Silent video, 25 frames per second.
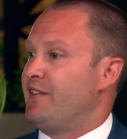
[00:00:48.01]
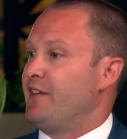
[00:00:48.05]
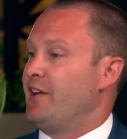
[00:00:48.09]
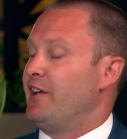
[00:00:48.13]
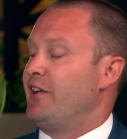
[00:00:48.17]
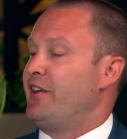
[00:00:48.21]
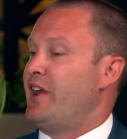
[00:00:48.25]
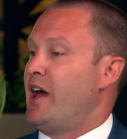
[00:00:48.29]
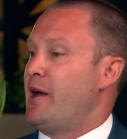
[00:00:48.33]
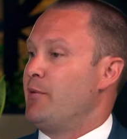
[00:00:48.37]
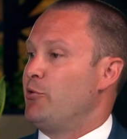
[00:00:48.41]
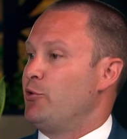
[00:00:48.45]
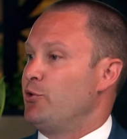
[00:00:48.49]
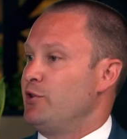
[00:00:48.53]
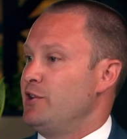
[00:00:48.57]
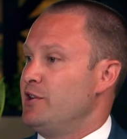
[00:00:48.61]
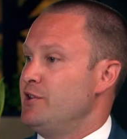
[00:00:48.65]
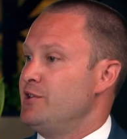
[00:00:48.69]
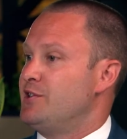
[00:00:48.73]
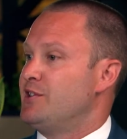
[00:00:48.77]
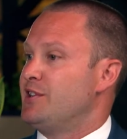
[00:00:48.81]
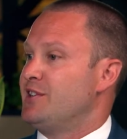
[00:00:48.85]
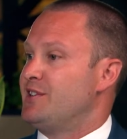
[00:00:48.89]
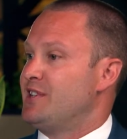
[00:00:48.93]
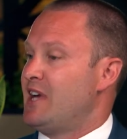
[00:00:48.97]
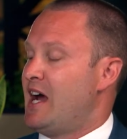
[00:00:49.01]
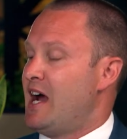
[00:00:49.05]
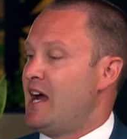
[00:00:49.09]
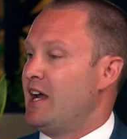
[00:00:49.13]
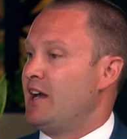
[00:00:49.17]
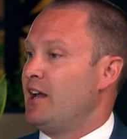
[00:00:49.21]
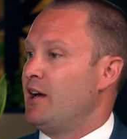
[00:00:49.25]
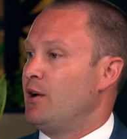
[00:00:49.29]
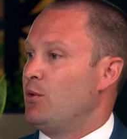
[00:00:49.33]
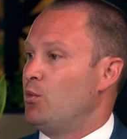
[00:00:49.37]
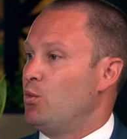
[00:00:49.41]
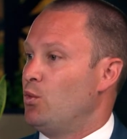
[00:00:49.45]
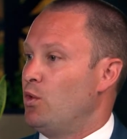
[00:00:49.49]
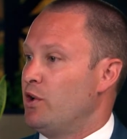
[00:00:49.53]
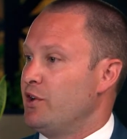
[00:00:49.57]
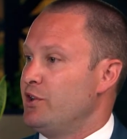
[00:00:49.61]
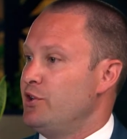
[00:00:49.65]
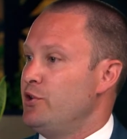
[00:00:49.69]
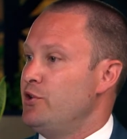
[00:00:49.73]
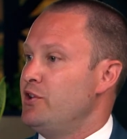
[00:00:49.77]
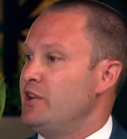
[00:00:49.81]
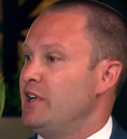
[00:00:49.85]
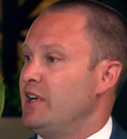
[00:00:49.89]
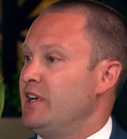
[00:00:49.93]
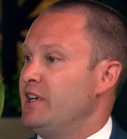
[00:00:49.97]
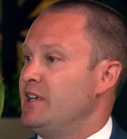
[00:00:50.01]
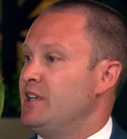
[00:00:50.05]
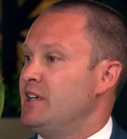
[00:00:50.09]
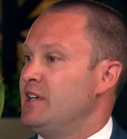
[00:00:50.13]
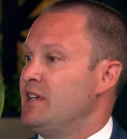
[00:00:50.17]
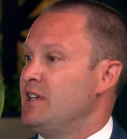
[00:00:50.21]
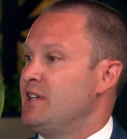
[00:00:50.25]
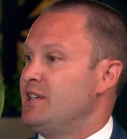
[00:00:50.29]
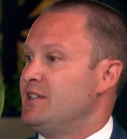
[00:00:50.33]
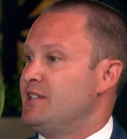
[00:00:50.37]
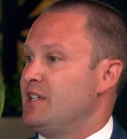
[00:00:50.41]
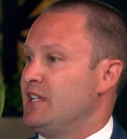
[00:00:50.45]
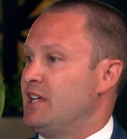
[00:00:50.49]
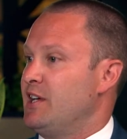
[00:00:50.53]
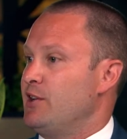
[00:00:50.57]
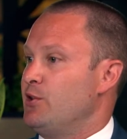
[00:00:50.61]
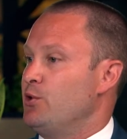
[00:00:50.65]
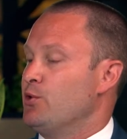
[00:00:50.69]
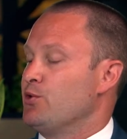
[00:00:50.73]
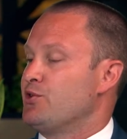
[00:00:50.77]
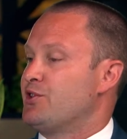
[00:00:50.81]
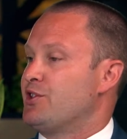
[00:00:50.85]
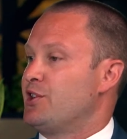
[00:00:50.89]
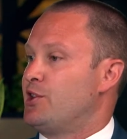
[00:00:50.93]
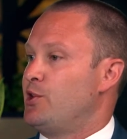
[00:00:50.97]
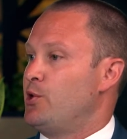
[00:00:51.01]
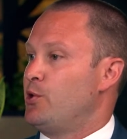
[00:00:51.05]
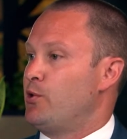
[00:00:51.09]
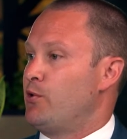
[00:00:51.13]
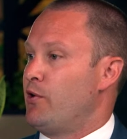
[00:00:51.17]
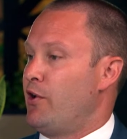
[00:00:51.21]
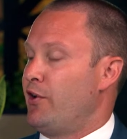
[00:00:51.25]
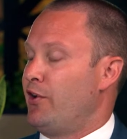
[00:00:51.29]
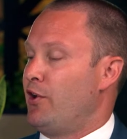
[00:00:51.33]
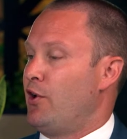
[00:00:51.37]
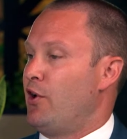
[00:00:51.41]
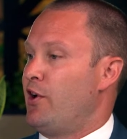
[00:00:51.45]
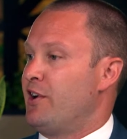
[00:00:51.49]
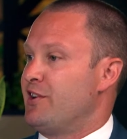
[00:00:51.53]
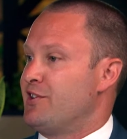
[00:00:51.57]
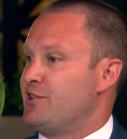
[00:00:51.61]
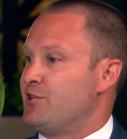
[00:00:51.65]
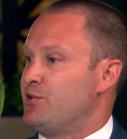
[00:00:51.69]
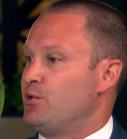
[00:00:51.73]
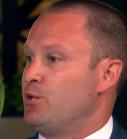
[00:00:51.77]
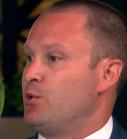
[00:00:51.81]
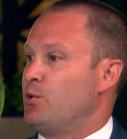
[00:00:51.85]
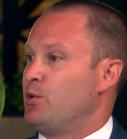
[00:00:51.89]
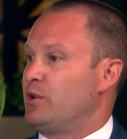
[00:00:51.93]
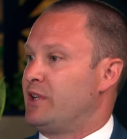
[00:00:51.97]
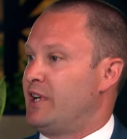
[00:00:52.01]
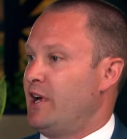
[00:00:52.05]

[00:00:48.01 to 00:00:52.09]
that enable you to tailor what you need to get your secure online store